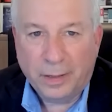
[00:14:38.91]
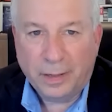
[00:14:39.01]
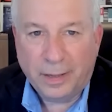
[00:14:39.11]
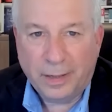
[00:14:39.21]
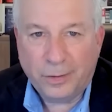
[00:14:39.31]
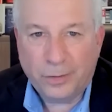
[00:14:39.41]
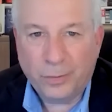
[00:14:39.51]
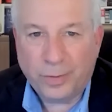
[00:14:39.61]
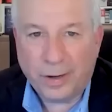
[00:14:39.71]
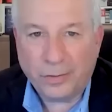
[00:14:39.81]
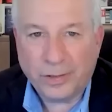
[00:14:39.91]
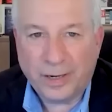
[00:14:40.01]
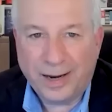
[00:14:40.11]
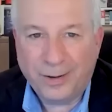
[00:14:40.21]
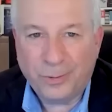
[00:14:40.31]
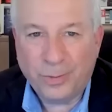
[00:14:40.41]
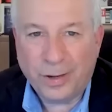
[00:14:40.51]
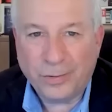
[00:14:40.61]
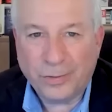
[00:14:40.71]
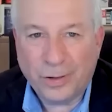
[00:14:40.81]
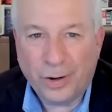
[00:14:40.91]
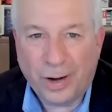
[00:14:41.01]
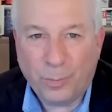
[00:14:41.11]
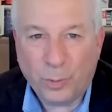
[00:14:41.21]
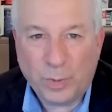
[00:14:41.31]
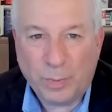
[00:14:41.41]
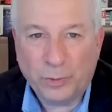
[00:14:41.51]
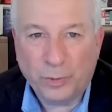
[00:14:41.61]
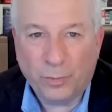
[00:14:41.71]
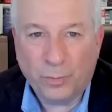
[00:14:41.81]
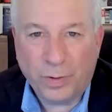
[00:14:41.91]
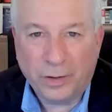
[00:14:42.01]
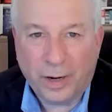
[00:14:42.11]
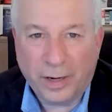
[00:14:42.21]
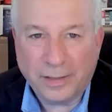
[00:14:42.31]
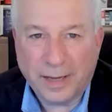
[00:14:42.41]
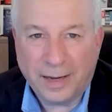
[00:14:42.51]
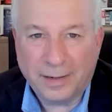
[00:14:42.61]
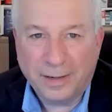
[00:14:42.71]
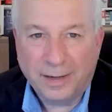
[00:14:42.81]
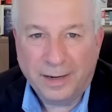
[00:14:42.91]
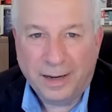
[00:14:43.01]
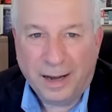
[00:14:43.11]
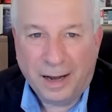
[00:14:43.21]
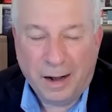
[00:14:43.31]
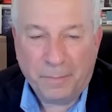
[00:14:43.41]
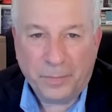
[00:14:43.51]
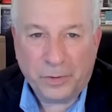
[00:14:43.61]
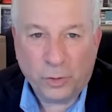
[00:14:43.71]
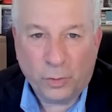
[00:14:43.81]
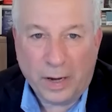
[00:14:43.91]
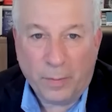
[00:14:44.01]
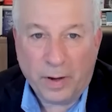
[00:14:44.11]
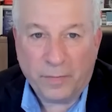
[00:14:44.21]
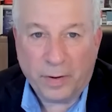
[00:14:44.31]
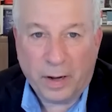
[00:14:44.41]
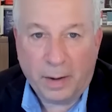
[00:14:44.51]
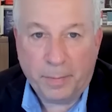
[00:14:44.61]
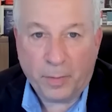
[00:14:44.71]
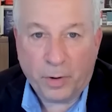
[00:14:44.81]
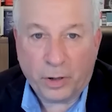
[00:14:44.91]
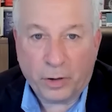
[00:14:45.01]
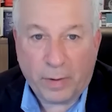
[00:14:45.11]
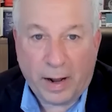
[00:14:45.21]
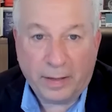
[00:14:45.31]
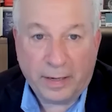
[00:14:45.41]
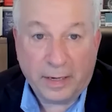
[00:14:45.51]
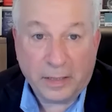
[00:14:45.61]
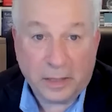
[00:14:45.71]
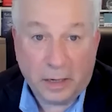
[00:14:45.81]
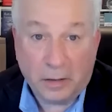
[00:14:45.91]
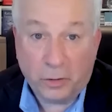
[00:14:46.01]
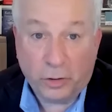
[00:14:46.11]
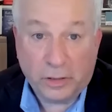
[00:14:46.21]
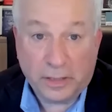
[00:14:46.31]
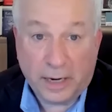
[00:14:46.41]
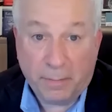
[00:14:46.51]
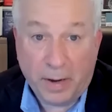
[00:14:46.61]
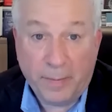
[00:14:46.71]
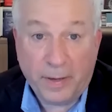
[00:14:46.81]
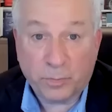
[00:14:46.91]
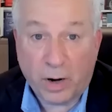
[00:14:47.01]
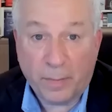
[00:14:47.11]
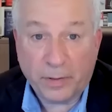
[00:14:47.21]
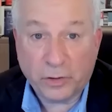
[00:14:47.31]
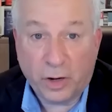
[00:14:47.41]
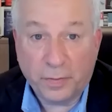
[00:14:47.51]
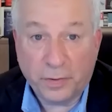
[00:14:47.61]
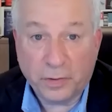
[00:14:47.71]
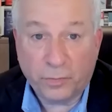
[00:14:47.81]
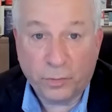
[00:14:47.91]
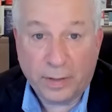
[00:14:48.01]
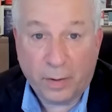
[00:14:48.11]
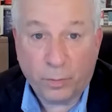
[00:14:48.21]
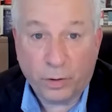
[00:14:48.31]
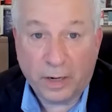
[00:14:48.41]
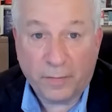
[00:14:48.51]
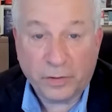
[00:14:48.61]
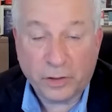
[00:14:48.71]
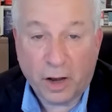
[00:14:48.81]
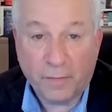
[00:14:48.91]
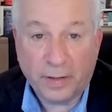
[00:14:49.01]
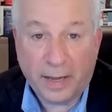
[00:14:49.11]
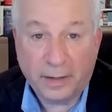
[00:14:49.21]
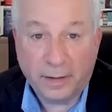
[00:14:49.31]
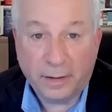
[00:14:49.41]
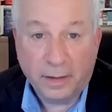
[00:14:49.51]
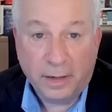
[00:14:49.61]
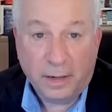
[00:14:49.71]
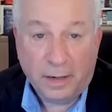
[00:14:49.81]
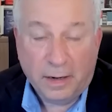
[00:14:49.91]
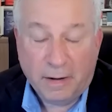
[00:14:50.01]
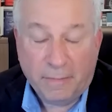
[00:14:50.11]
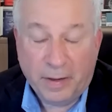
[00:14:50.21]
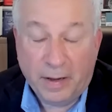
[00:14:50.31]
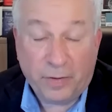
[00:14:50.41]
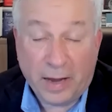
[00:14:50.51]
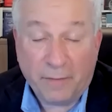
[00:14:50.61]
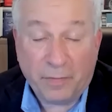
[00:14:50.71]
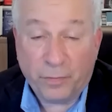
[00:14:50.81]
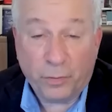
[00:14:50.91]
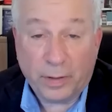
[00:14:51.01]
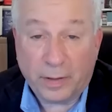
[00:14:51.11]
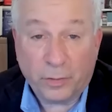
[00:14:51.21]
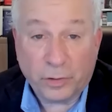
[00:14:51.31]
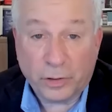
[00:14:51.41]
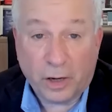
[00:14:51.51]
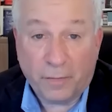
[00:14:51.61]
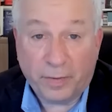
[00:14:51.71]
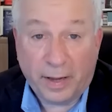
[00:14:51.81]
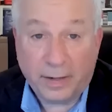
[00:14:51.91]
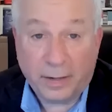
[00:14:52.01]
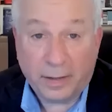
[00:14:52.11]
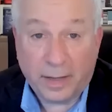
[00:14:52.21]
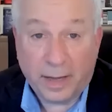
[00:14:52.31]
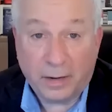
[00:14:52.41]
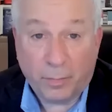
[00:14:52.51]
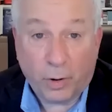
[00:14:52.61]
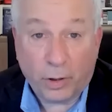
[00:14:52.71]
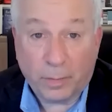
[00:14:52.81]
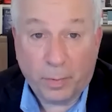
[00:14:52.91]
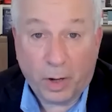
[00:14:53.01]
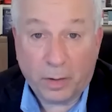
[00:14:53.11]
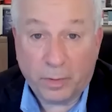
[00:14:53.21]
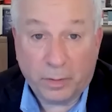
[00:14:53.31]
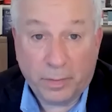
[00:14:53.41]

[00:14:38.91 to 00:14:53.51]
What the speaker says: in 2008 and 2009. Most people don't realize that. So yeah, we have a bear market rally. It is, you can say, maybe it's premised on this view that we're going to have a soft landing. If you have a view that there's a soft landing, then the market bottomed in